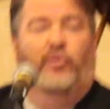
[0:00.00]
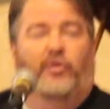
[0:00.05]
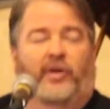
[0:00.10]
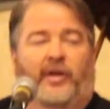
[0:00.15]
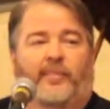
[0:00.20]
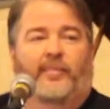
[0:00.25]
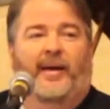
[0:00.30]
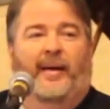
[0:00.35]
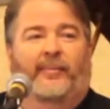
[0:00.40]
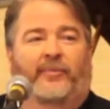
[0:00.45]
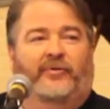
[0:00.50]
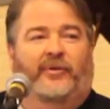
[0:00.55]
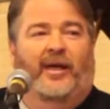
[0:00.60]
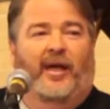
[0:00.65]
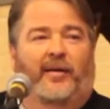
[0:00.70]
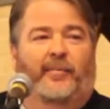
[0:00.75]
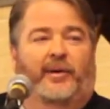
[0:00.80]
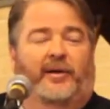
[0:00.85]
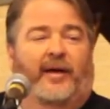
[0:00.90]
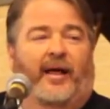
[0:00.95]
Brooklane Baptist
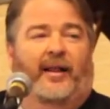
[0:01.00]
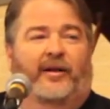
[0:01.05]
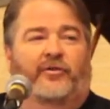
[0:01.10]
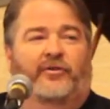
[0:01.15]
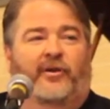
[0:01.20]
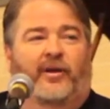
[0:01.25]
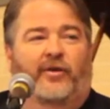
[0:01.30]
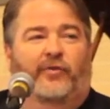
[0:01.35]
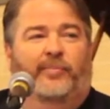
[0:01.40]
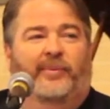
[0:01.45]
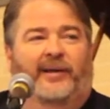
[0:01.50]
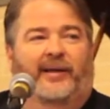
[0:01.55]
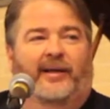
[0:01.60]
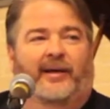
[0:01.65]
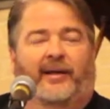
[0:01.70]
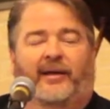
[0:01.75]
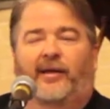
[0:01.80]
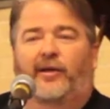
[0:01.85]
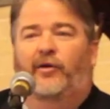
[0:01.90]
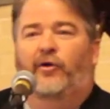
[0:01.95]
Academy College does
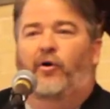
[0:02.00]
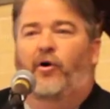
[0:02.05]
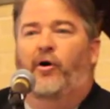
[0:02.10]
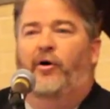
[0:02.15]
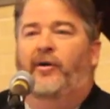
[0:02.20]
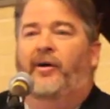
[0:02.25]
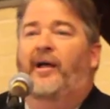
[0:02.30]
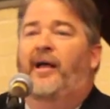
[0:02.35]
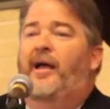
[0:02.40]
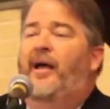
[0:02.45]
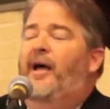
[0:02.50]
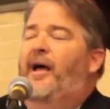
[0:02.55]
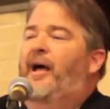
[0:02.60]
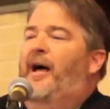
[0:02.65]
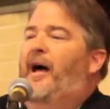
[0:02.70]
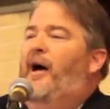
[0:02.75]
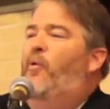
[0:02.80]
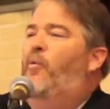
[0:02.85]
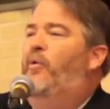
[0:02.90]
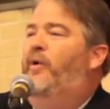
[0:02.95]
begin at kindergarten,
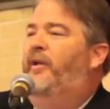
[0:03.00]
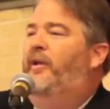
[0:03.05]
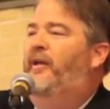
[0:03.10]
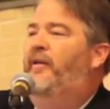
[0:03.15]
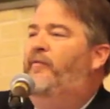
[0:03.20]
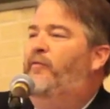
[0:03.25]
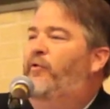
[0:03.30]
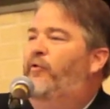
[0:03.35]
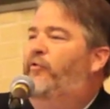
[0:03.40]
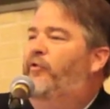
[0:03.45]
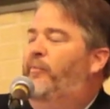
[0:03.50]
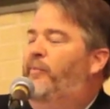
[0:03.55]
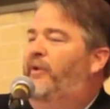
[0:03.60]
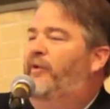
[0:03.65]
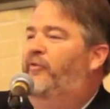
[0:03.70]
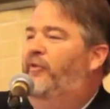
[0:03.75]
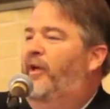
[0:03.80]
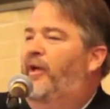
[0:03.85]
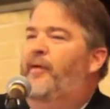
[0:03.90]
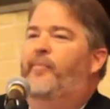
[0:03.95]
I want to give you some
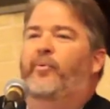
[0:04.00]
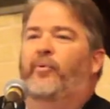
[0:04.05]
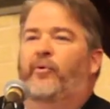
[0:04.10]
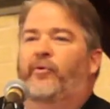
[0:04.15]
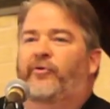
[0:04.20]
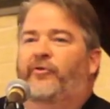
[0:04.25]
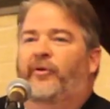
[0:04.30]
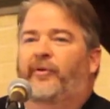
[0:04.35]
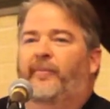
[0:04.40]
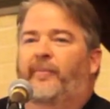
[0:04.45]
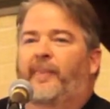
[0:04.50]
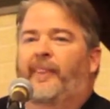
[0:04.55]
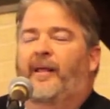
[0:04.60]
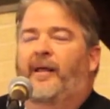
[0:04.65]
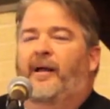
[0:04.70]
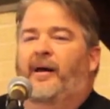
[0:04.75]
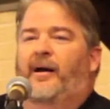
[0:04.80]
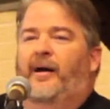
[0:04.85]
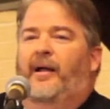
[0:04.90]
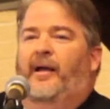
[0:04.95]
examples.
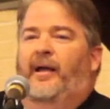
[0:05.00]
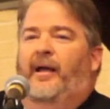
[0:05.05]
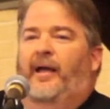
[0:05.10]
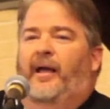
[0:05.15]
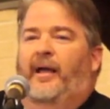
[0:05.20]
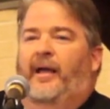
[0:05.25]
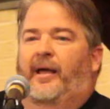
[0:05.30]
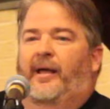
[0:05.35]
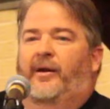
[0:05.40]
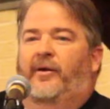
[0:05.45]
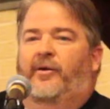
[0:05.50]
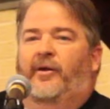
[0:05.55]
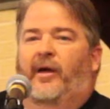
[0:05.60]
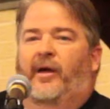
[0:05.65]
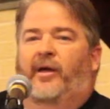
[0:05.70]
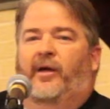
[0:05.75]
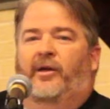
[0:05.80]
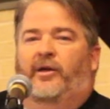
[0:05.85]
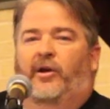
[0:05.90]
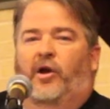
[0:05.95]
And
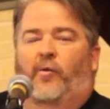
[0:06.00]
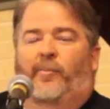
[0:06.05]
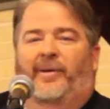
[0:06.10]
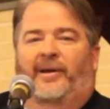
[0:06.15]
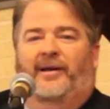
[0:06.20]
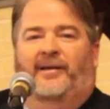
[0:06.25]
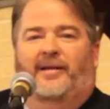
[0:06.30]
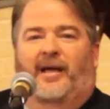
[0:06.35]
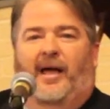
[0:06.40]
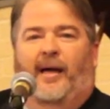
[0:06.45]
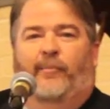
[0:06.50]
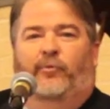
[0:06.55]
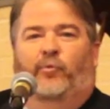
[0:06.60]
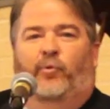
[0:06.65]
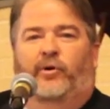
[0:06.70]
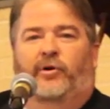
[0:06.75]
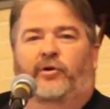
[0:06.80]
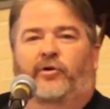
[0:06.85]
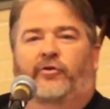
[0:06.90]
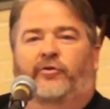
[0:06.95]
many times
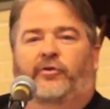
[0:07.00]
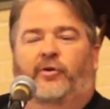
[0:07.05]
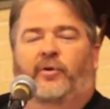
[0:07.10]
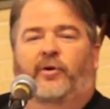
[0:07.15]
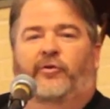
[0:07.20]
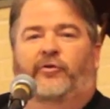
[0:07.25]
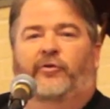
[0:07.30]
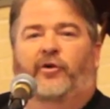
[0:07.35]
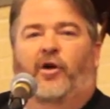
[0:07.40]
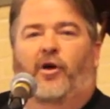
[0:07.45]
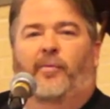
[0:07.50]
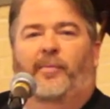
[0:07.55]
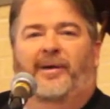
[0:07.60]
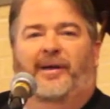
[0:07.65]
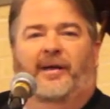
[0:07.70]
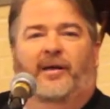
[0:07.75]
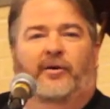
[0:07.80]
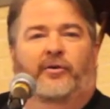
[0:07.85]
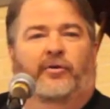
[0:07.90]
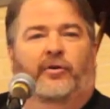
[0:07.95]
when new students come
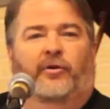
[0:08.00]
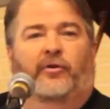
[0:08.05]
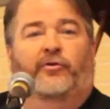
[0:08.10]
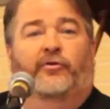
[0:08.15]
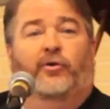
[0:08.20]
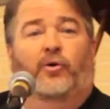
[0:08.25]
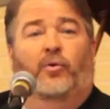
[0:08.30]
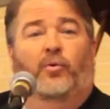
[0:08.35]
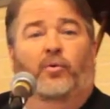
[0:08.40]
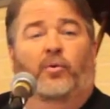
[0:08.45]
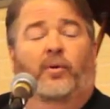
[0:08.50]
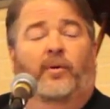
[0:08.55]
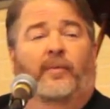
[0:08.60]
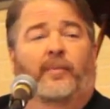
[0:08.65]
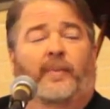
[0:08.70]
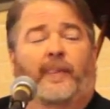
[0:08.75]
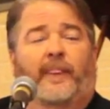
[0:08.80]
into the school,